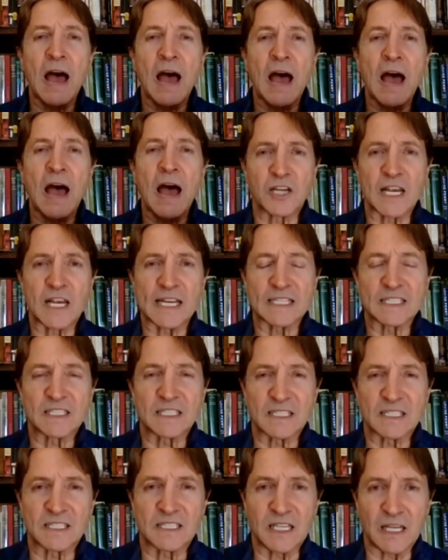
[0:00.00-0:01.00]
have had a
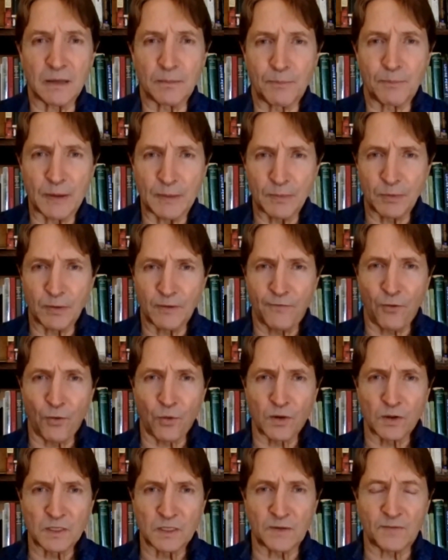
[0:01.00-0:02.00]
chance to see, and people
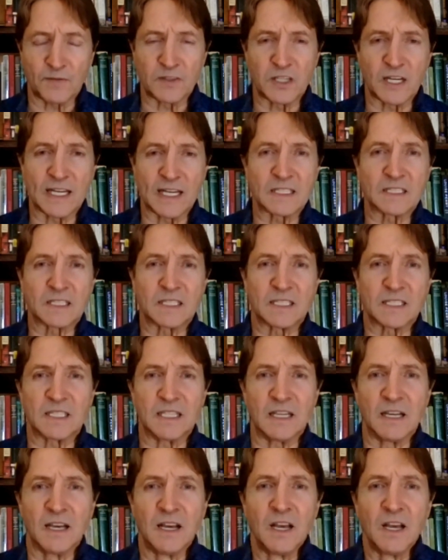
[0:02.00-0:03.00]
before us have a chance to
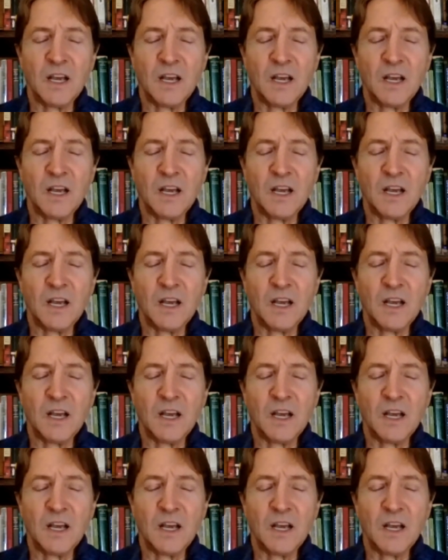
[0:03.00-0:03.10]
see.